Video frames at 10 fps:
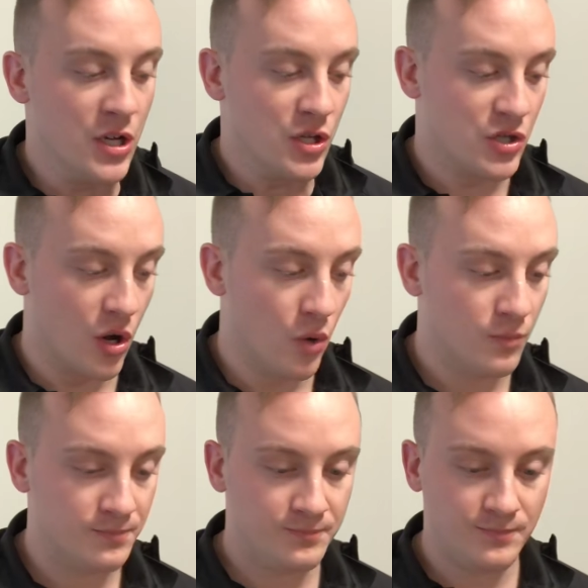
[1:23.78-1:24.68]

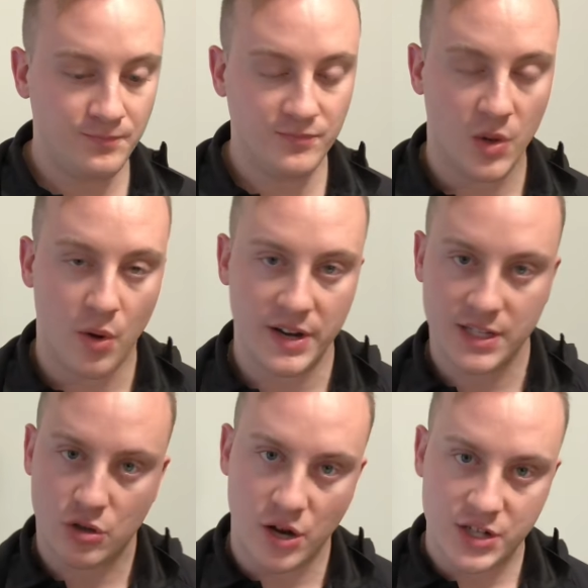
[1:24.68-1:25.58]
So I want to
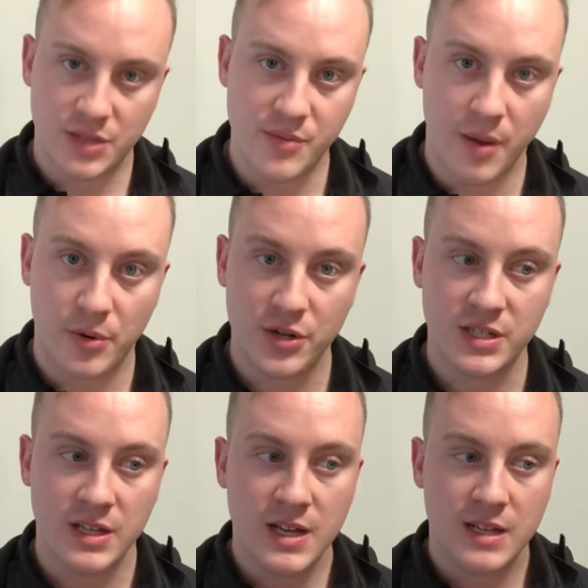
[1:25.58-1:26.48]
just crunch some
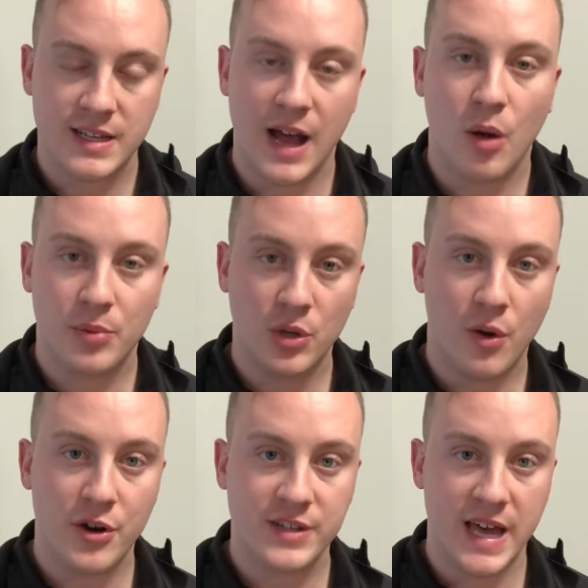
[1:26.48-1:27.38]
numbers to help you
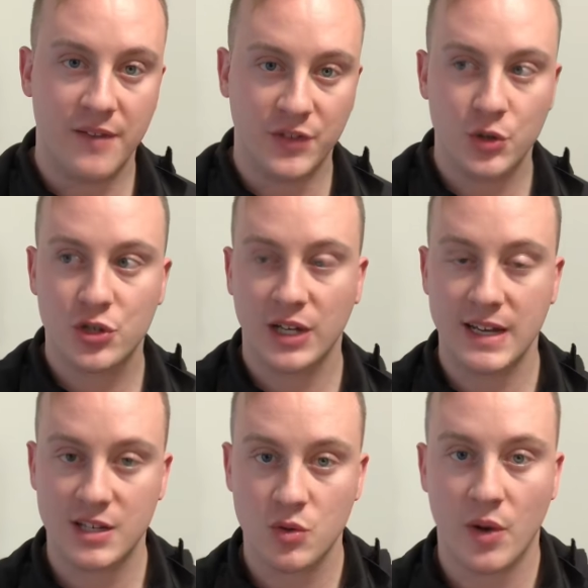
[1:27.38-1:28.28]
understand if you should
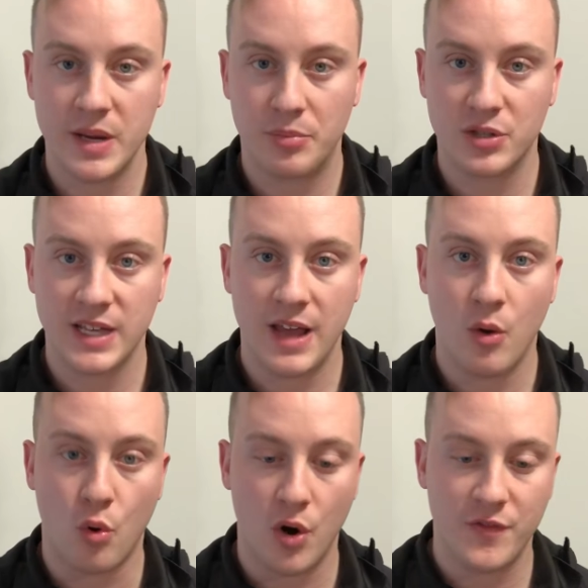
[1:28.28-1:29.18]
get to 20%
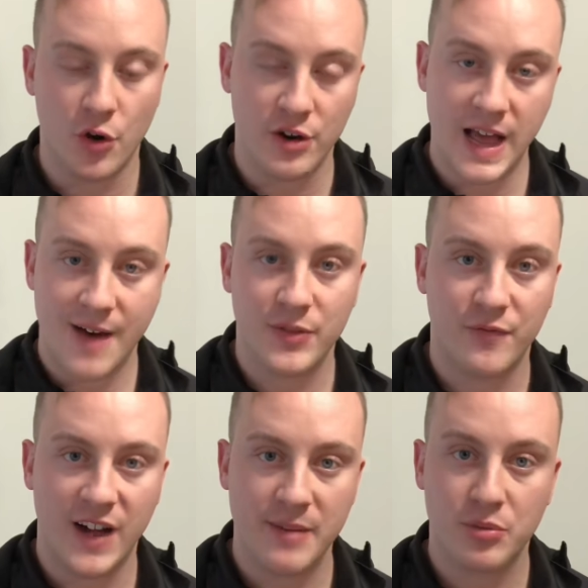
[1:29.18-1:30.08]
or if you already have the
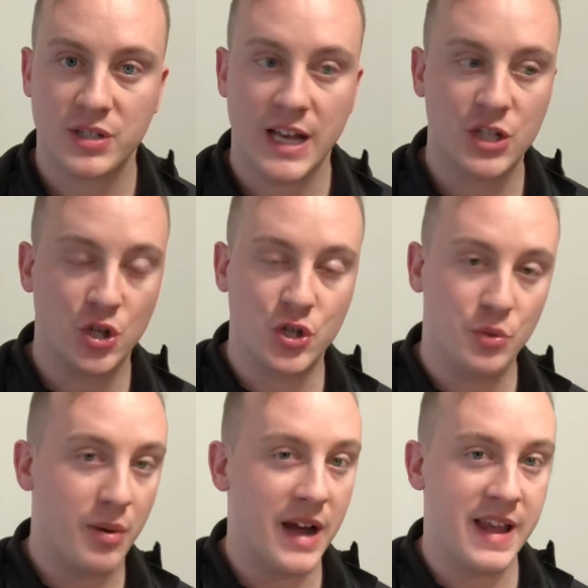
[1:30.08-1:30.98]
5%, should
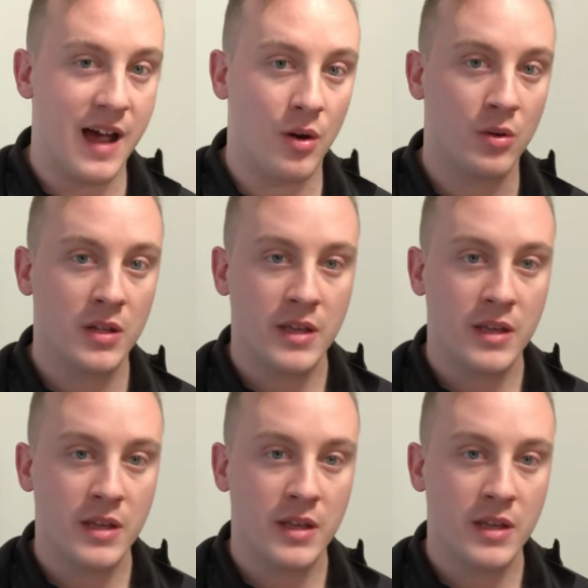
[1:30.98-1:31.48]
you buy now?